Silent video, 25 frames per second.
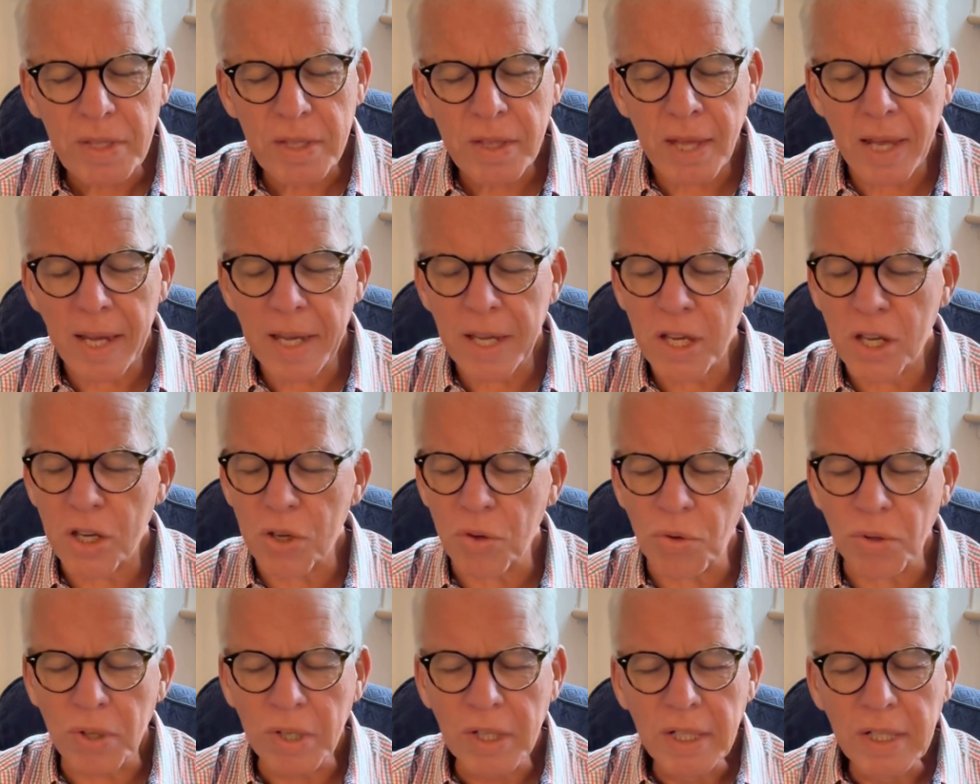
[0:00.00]
Thank
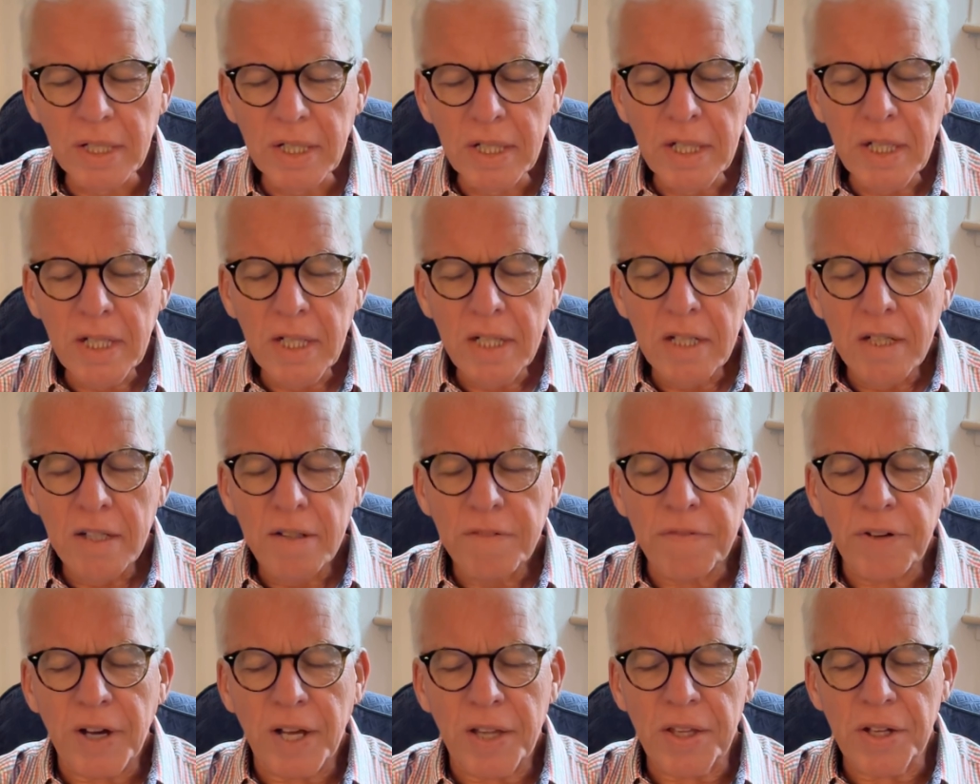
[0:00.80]
you,
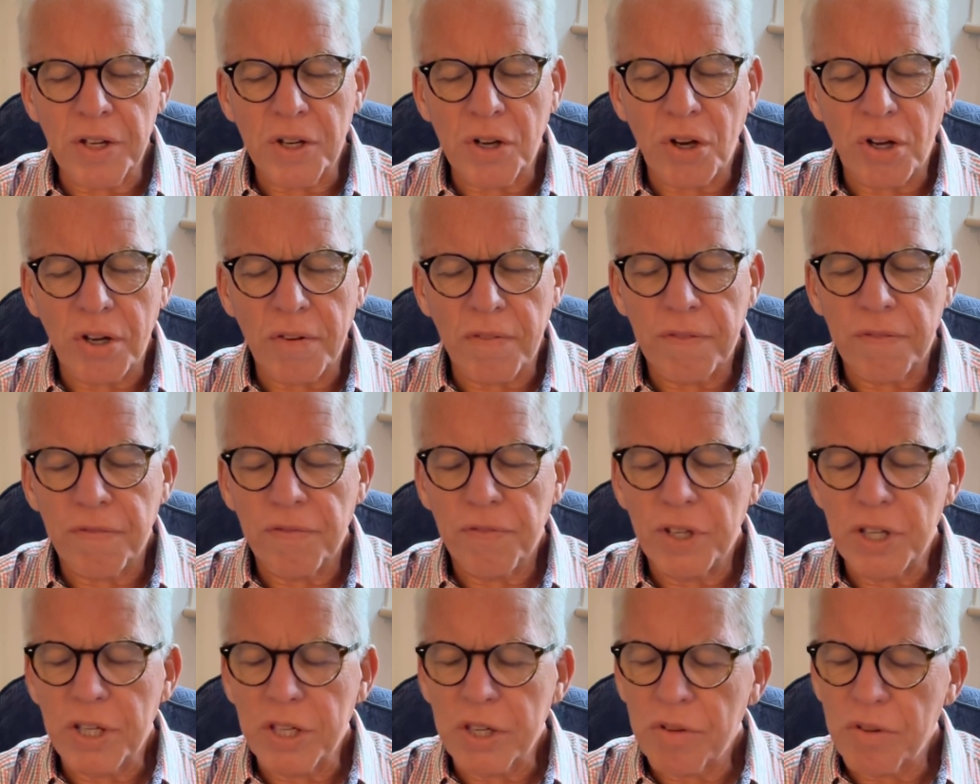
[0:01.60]
Father God,
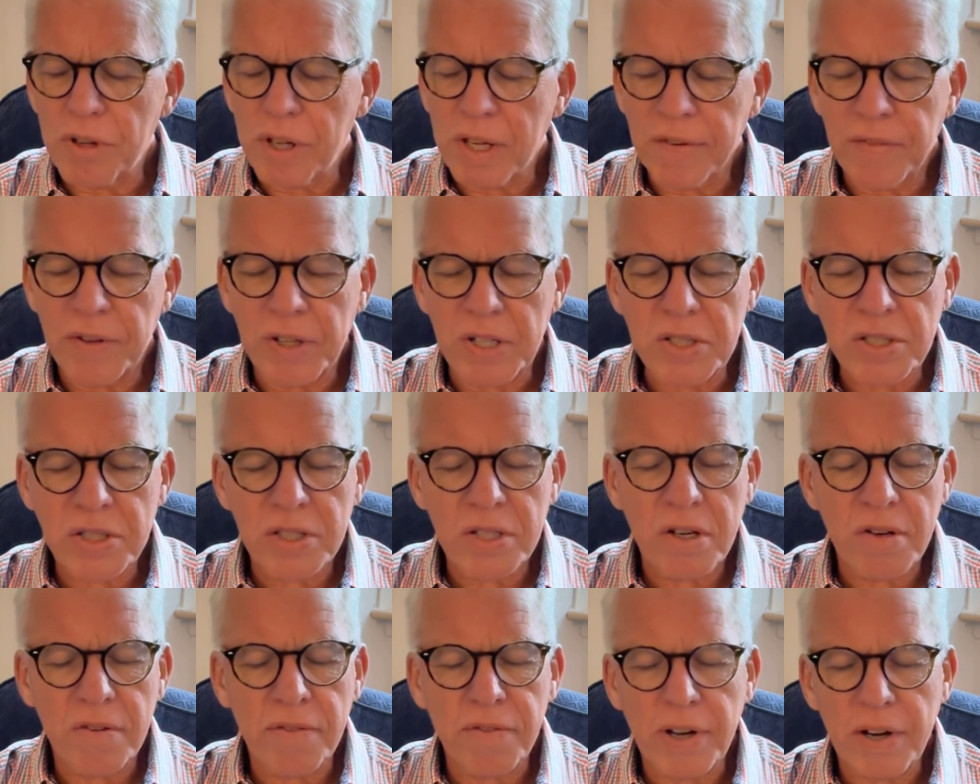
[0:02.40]
that you give us
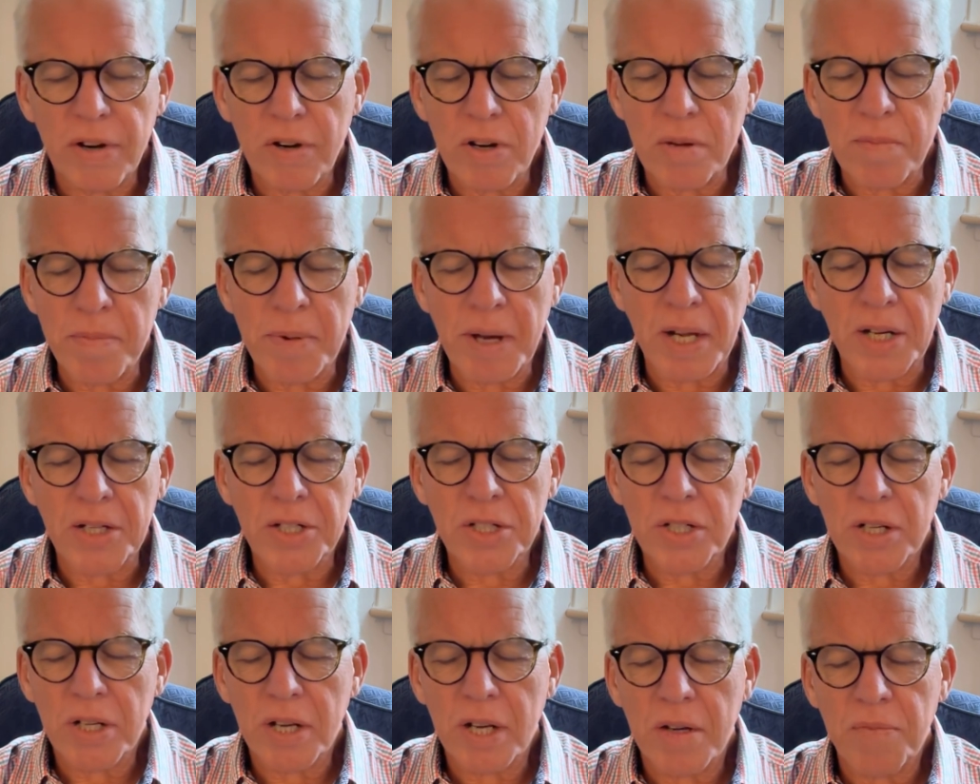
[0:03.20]
so very
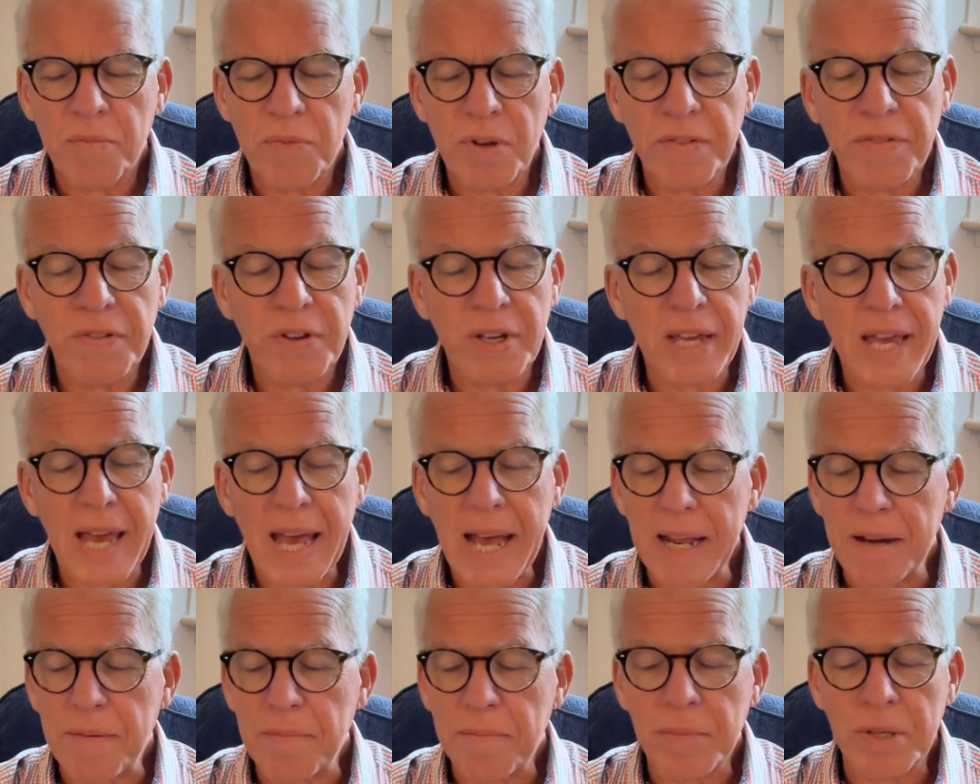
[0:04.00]
much, and we
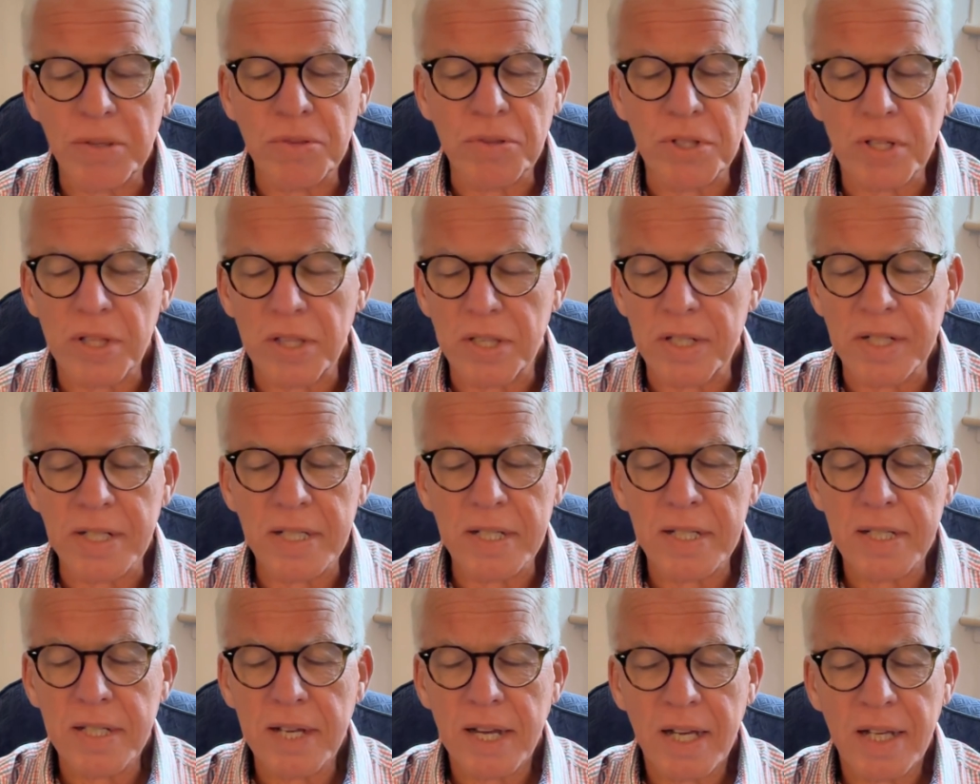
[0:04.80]
forget most of the
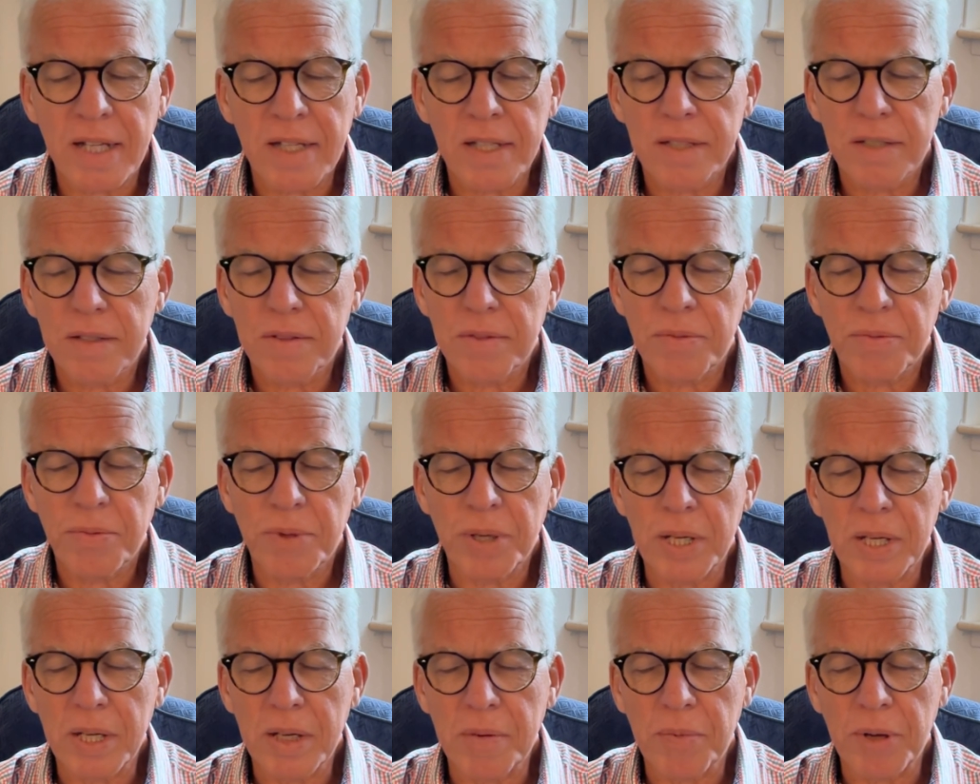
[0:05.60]
detail.
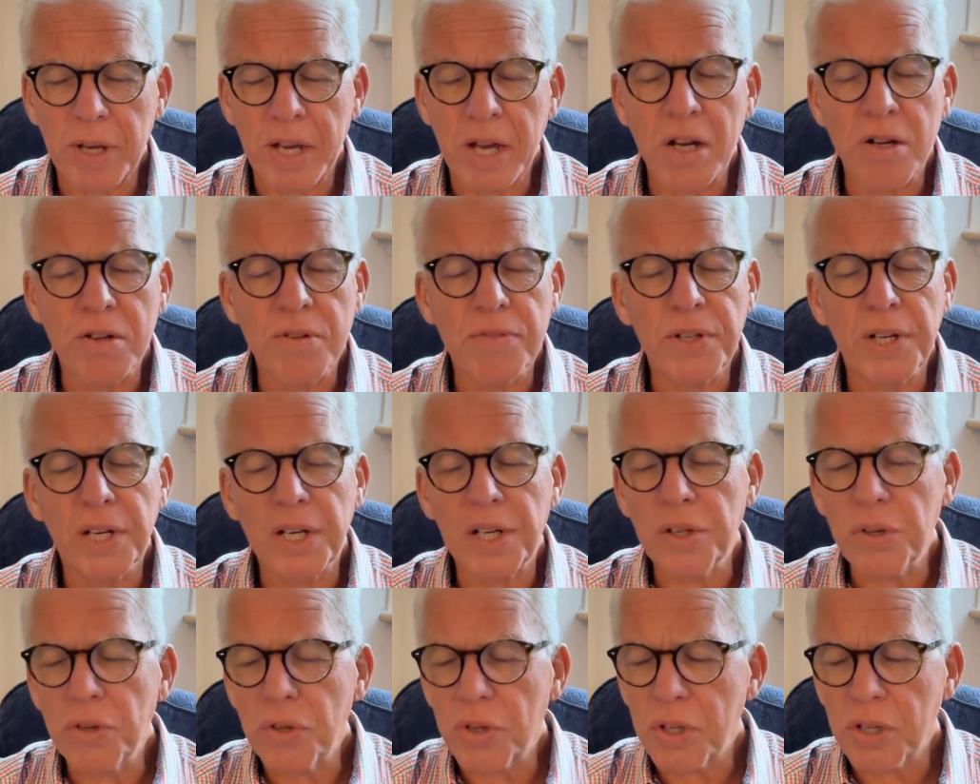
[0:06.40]
We
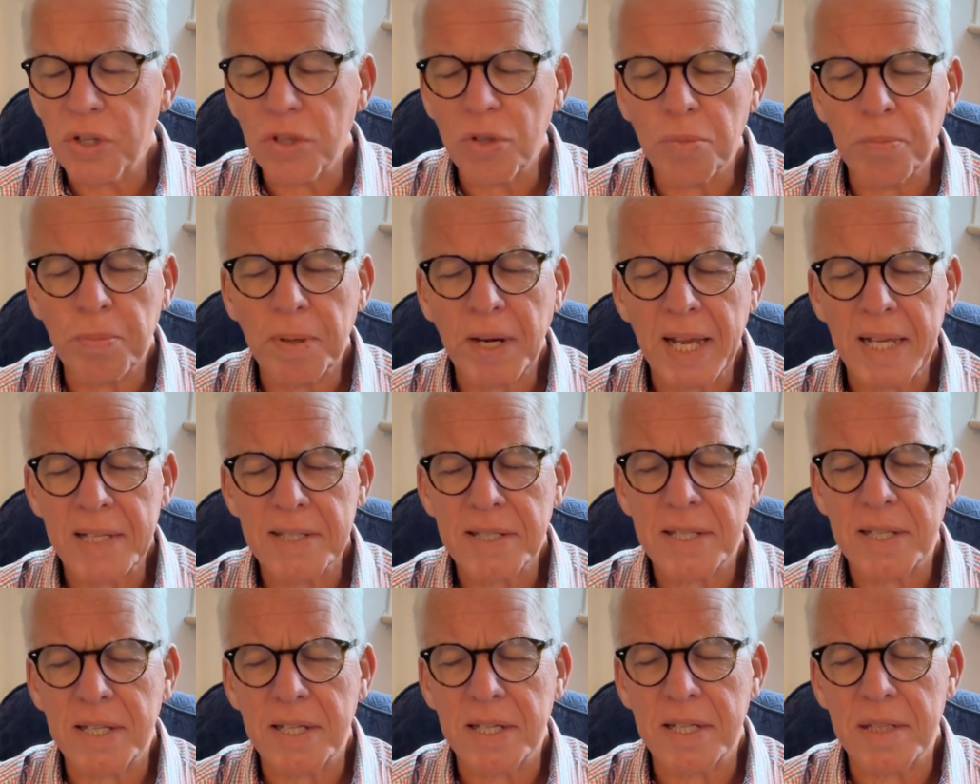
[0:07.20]
overlook your
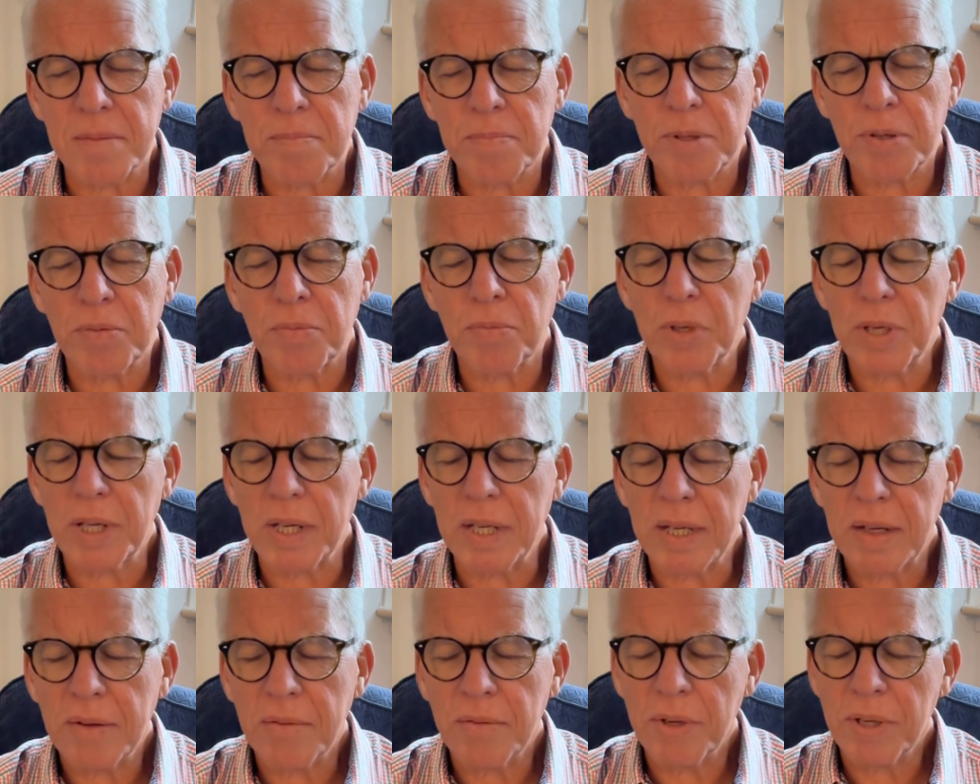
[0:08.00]
blessings, but
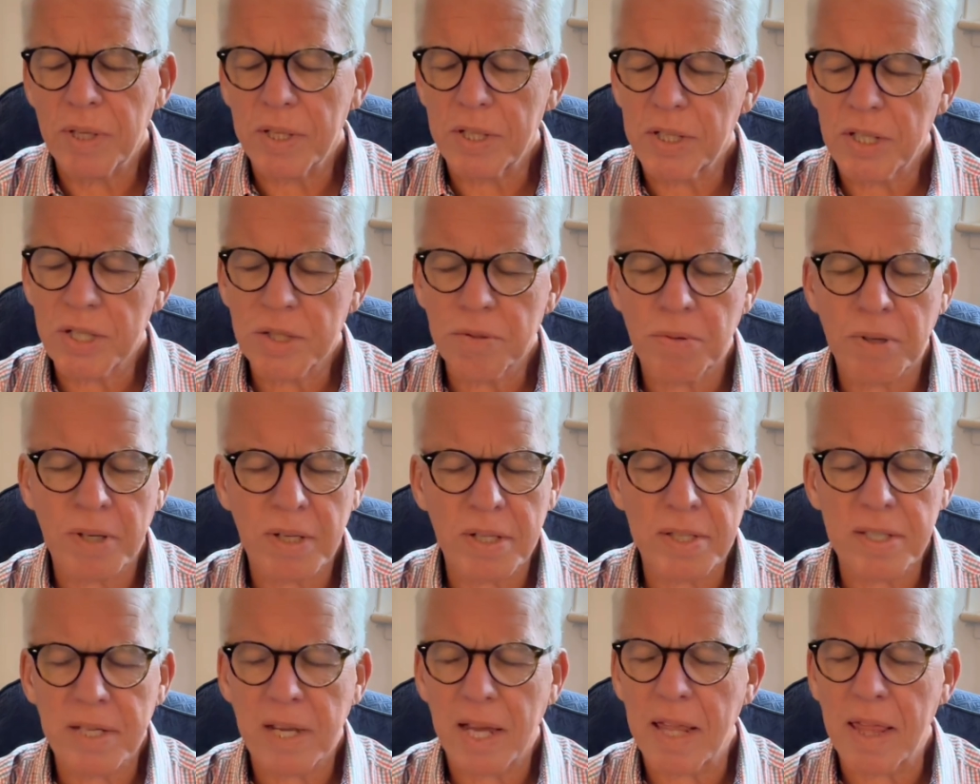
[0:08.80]
we just want
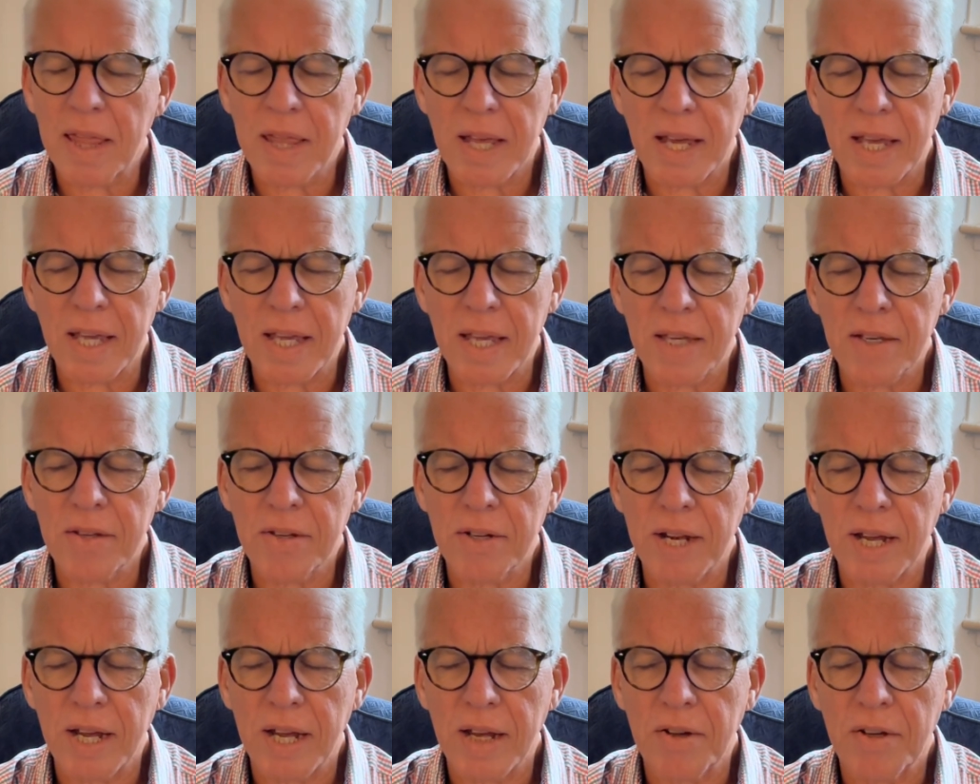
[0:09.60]
to say thank you
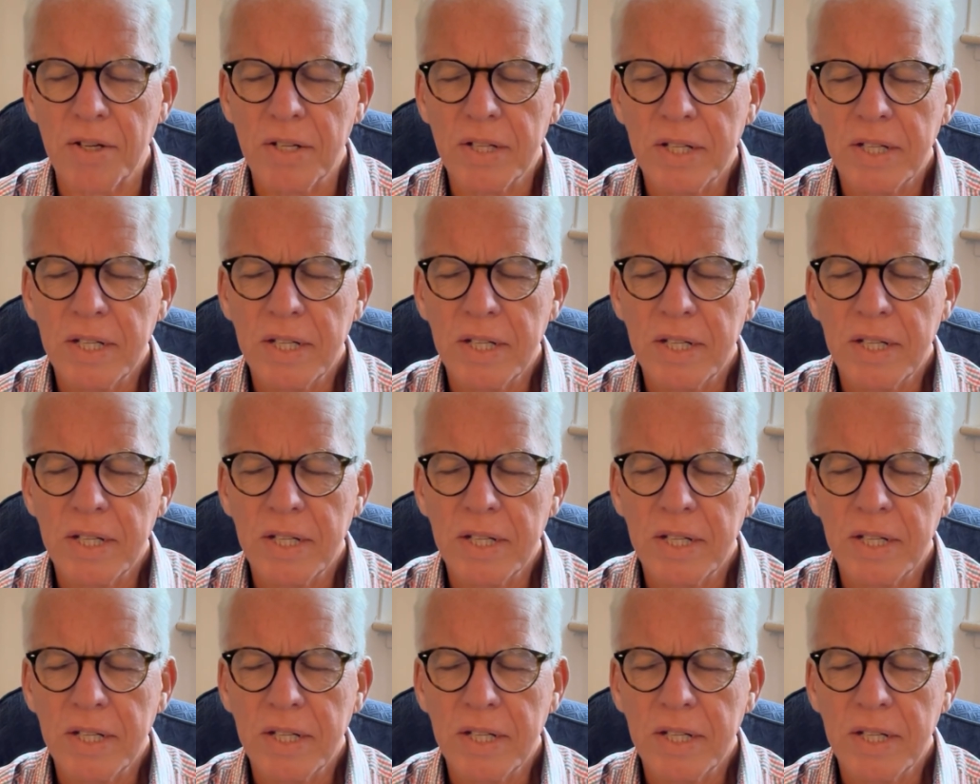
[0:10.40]
now.